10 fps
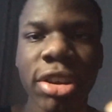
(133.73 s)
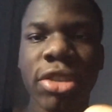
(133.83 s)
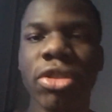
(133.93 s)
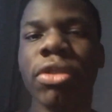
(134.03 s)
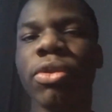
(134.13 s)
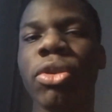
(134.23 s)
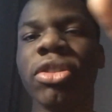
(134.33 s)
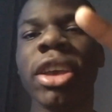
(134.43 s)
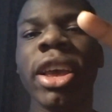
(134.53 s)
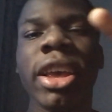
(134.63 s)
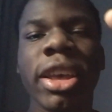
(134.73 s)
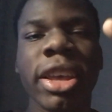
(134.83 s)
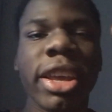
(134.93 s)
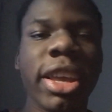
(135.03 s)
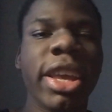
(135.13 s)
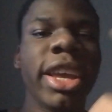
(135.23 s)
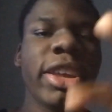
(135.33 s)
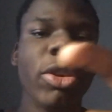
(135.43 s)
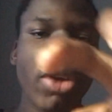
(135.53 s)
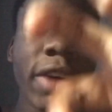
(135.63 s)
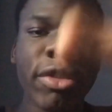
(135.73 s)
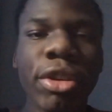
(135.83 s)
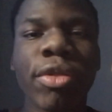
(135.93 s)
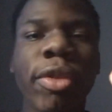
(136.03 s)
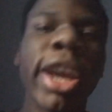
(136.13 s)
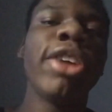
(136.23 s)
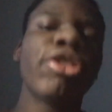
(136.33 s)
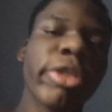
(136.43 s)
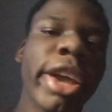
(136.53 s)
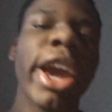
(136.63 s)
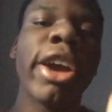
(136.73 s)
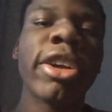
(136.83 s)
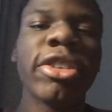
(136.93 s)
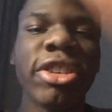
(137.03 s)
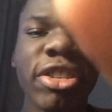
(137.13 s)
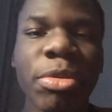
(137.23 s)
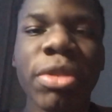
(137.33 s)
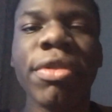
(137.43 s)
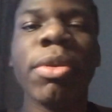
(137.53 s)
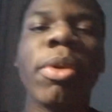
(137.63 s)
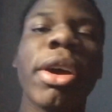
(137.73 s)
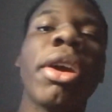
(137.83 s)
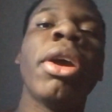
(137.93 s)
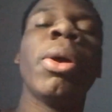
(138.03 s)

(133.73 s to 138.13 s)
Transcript: So, of course, you have to arrange your character in a specific way